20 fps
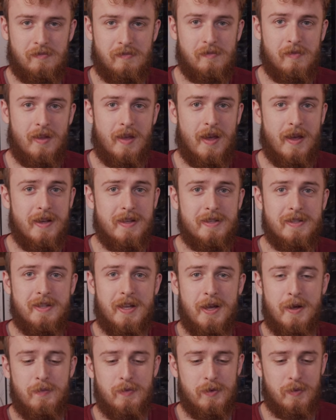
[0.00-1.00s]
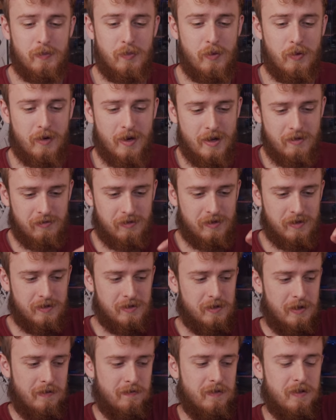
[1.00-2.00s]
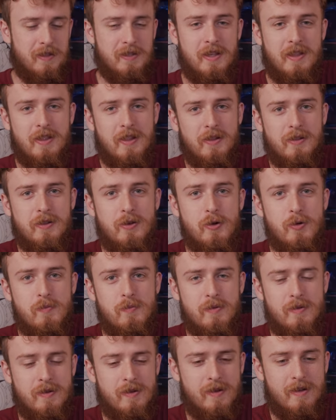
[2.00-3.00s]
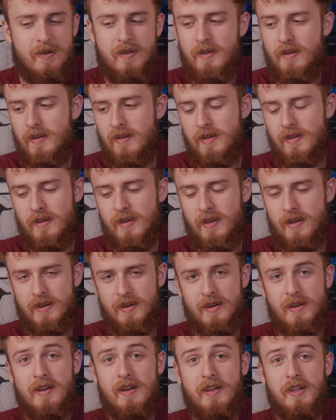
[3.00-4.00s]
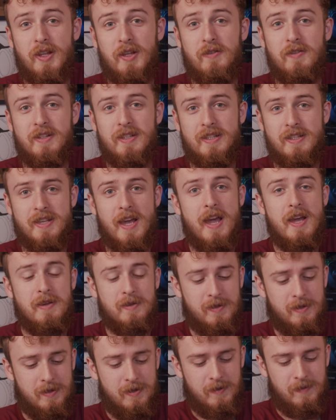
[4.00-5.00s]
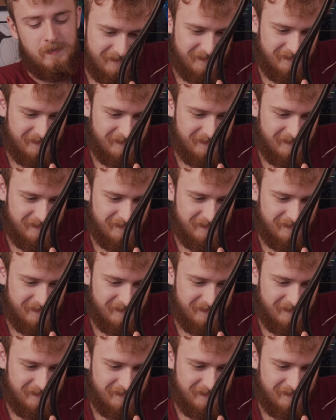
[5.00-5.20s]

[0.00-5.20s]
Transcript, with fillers: Okay, it's time to pour out the stuff that's in the loop and uh, give it a taste.